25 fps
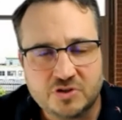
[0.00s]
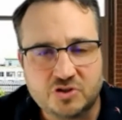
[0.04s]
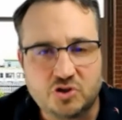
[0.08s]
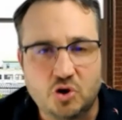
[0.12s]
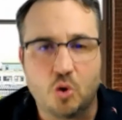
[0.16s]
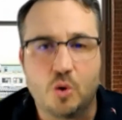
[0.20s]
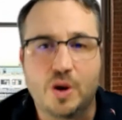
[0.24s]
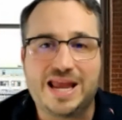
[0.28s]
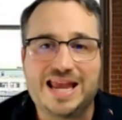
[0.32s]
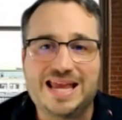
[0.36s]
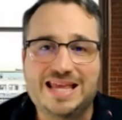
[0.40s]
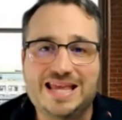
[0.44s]

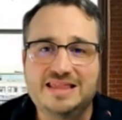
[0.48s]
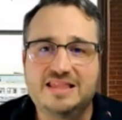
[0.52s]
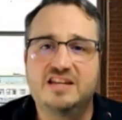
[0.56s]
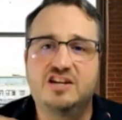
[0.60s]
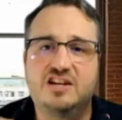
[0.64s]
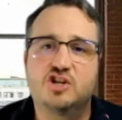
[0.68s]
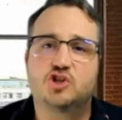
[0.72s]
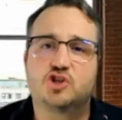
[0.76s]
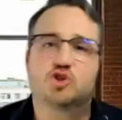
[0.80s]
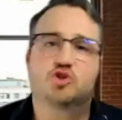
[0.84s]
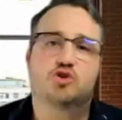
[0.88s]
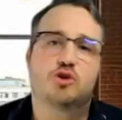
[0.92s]
So in the
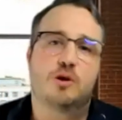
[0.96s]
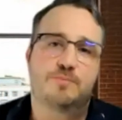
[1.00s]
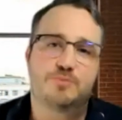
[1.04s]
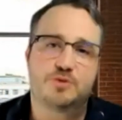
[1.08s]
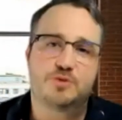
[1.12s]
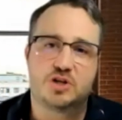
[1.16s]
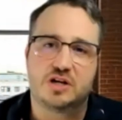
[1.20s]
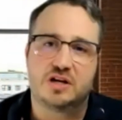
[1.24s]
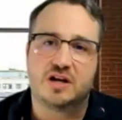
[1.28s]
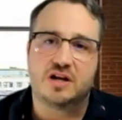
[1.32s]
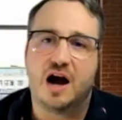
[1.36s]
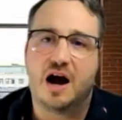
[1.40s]

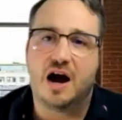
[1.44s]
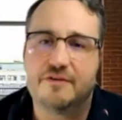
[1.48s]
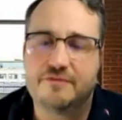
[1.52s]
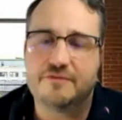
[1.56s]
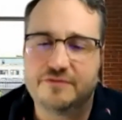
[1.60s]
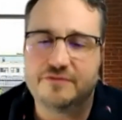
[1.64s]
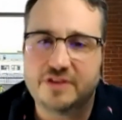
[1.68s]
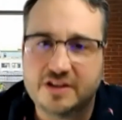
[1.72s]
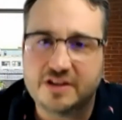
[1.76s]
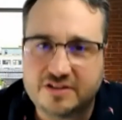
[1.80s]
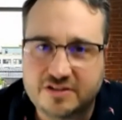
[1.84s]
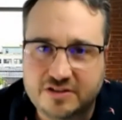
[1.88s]
description
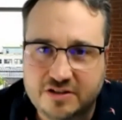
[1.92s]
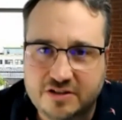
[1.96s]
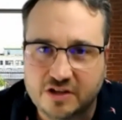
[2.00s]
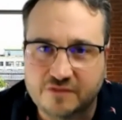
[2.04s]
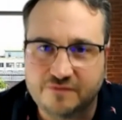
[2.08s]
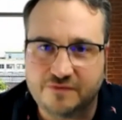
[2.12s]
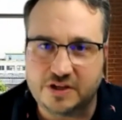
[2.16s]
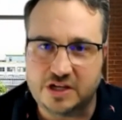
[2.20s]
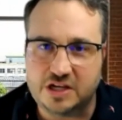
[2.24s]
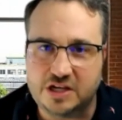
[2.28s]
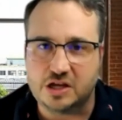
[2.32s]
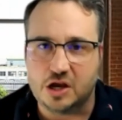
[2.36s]
of this
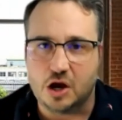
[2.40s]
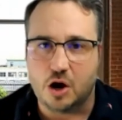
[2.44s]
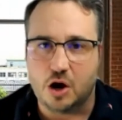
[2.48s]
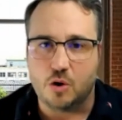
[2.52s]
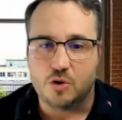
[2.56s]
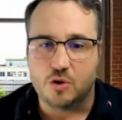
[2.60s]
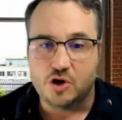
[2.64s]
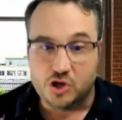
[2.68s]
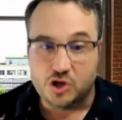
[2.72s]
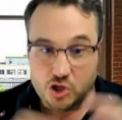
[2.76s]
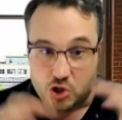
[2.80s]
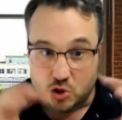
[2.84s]

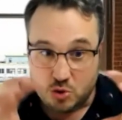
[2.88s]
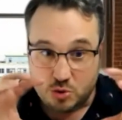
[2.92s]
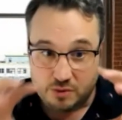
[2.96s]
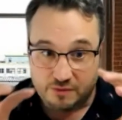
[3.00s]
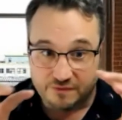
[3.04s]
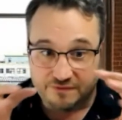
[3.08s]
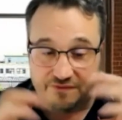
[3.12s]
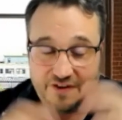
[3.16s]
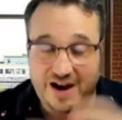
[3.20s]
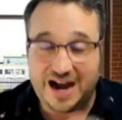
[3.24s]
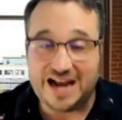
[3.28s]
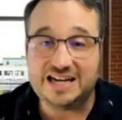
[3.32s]
video, you
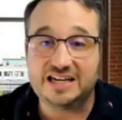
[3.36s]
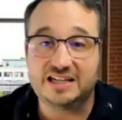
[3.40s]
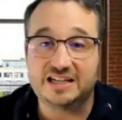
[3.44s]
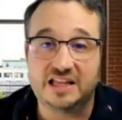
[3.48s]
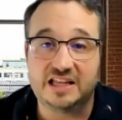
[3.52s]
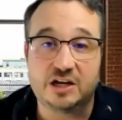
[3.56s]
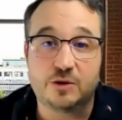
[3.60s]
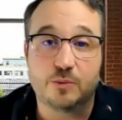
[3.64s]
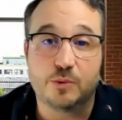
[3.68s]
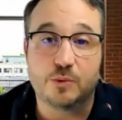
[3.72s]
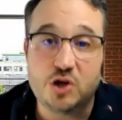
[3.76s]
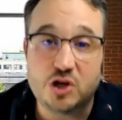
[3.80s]
can find the
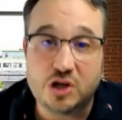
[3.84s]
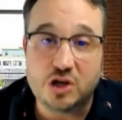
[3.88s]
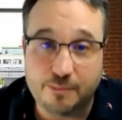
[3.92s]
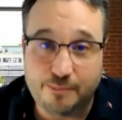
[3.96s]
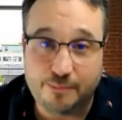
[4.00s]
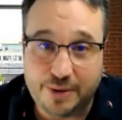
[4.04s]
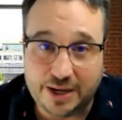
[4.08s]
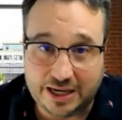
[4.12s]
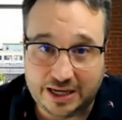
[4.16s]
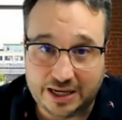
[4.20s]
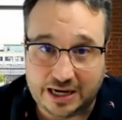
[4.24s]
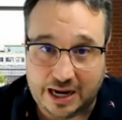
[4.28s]
link where you can
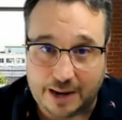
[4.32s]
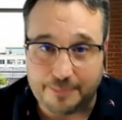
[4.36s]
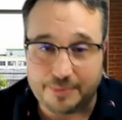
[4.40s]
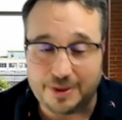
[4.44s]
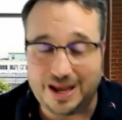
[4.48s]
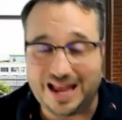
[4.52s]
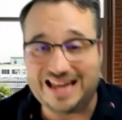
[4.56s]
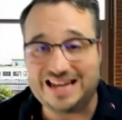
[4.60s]
pick it up.